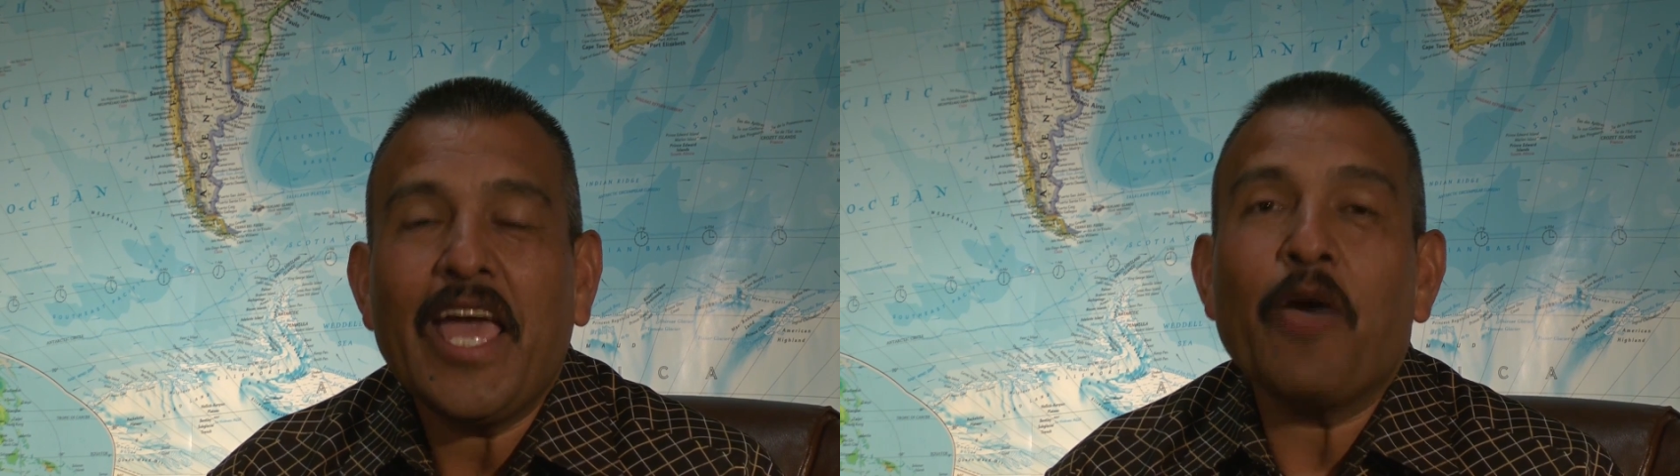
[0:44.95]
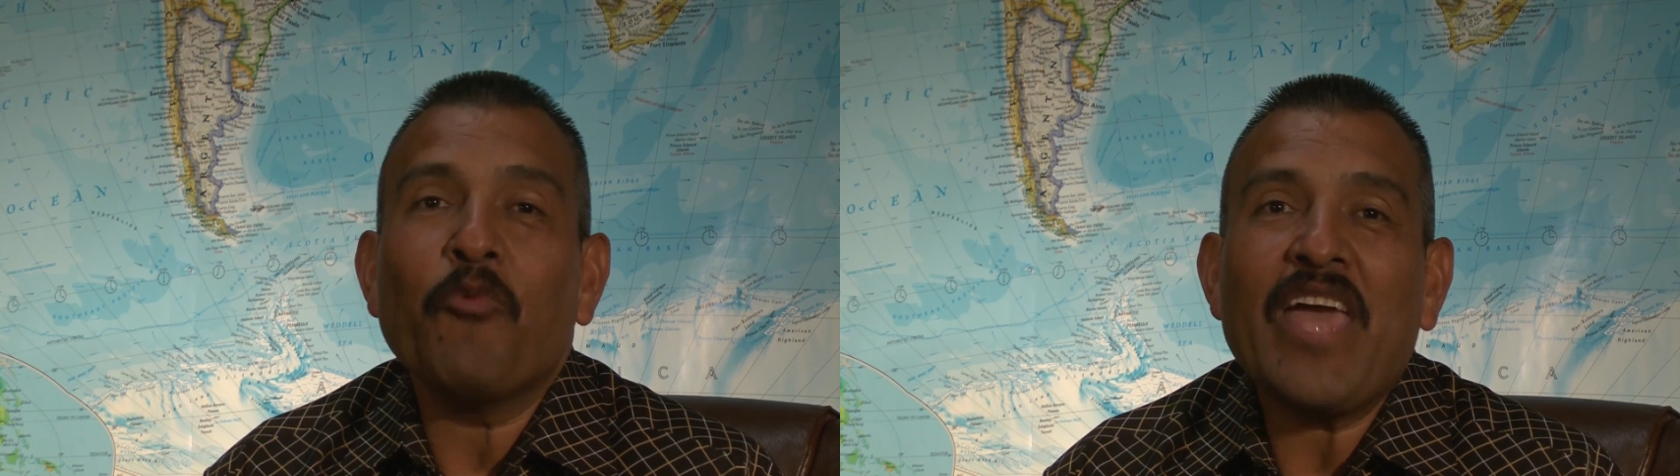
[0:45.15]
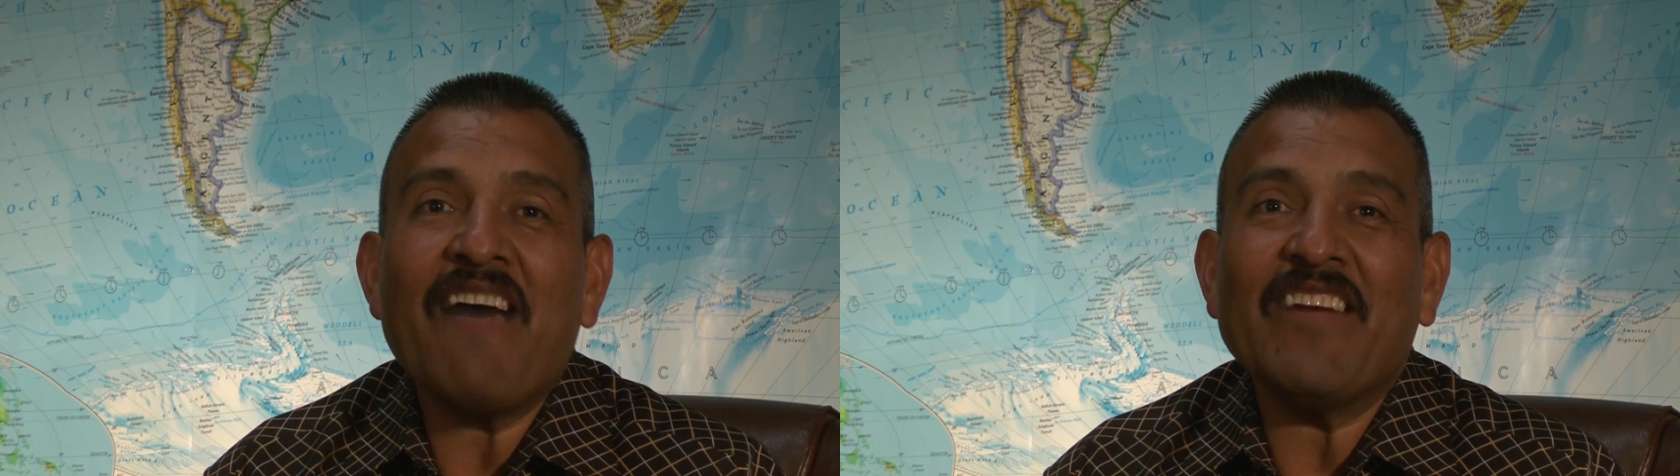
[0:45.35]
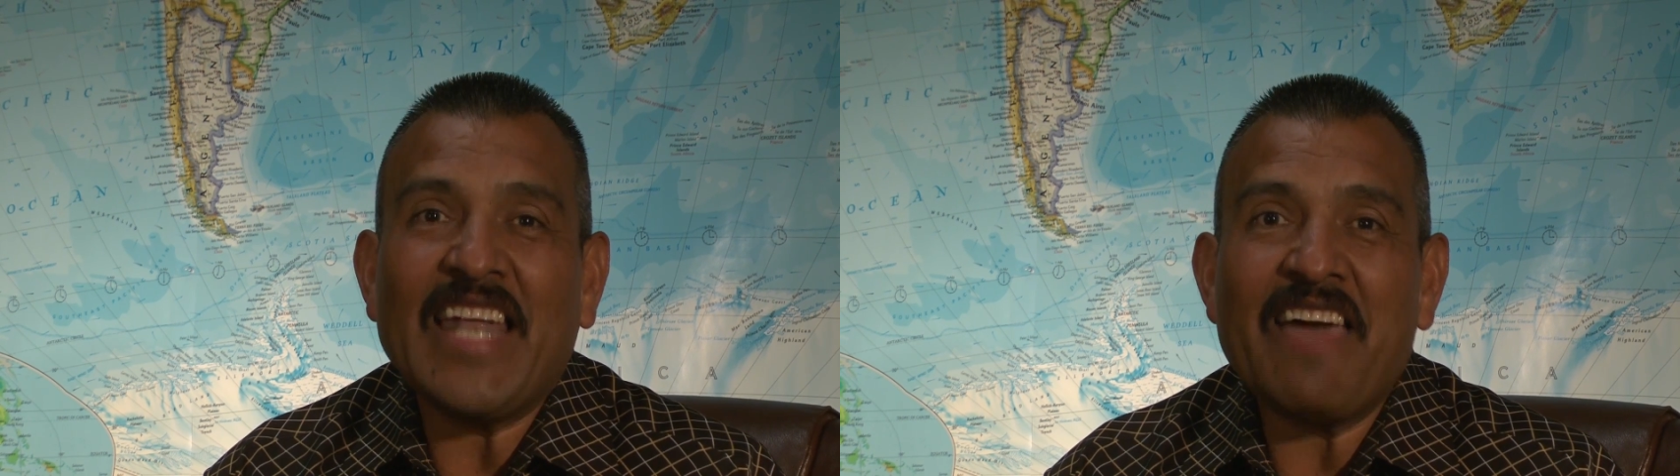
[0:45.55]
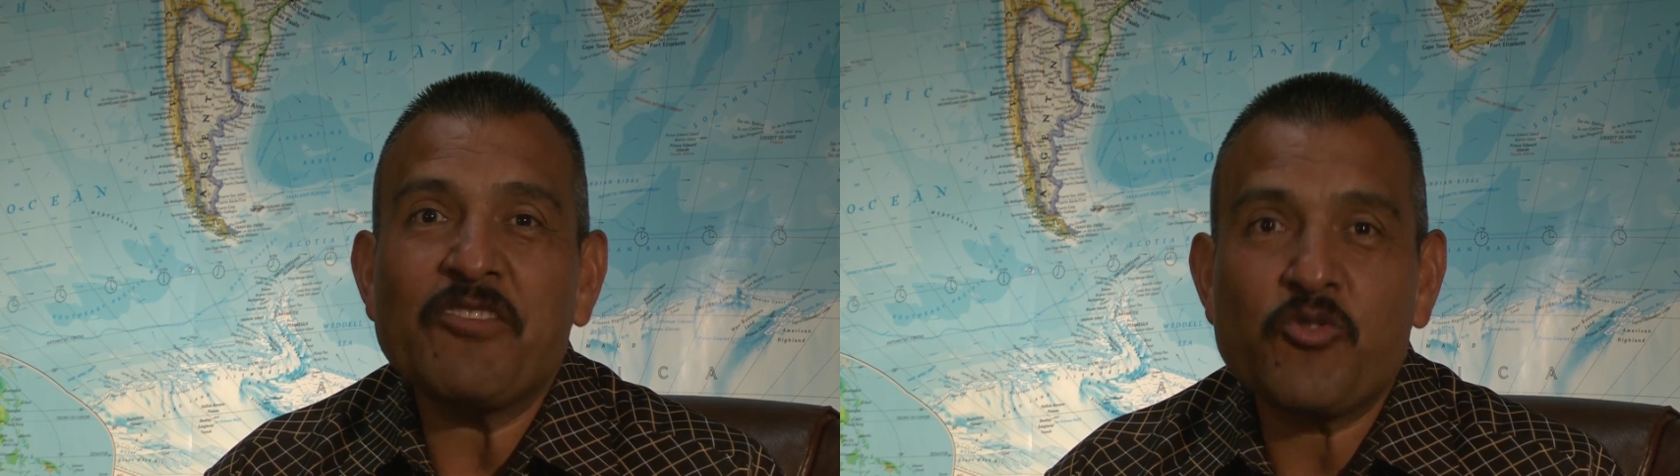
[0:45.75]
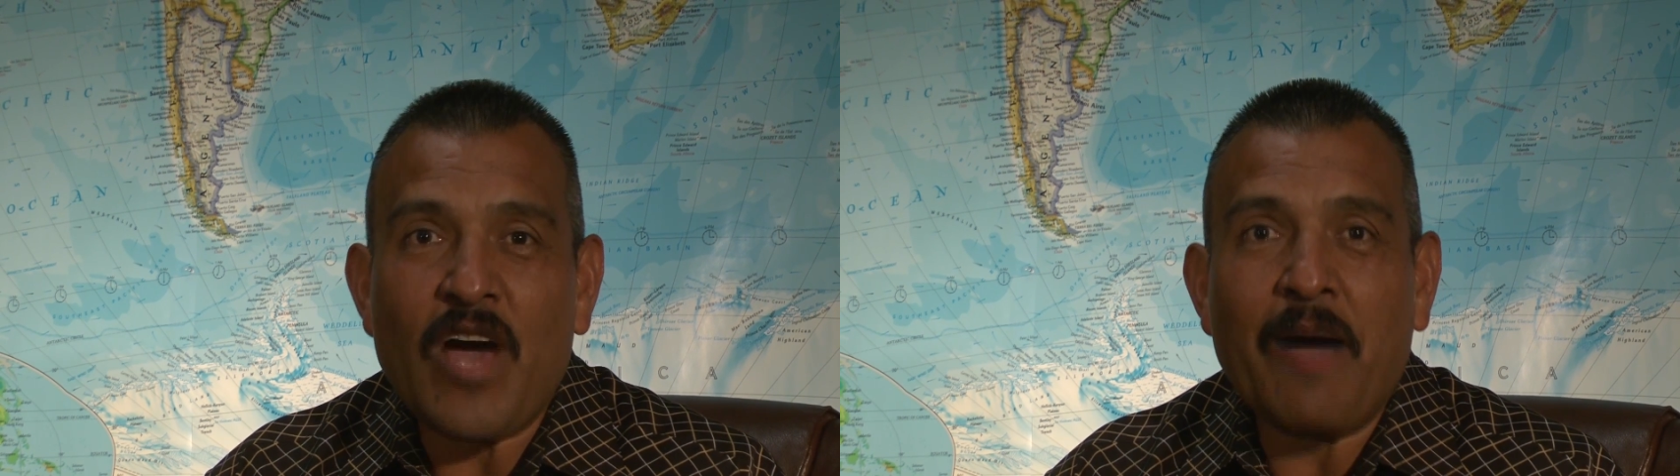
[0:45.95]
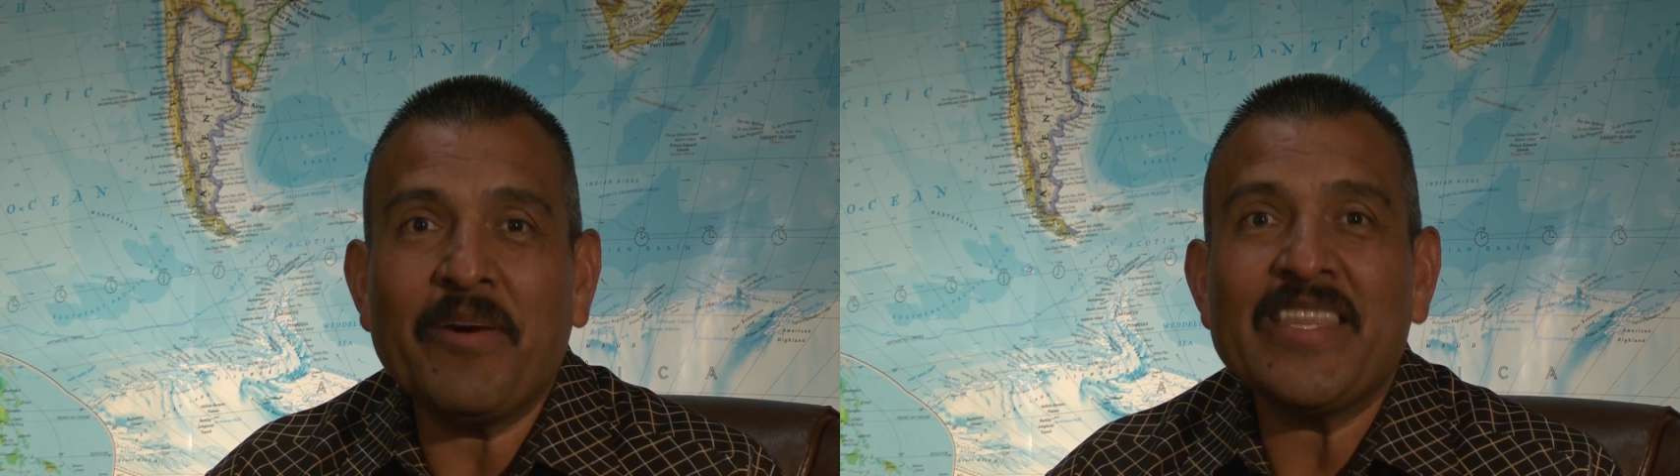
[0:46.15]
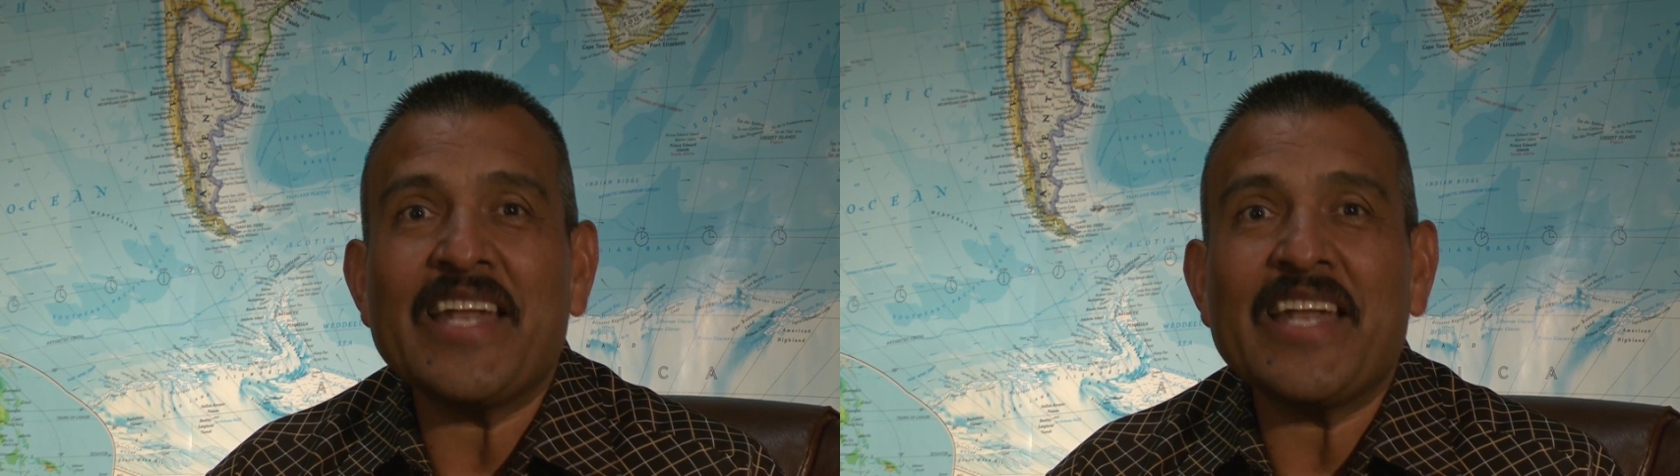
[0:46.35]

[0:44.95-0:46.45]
And we have a live drama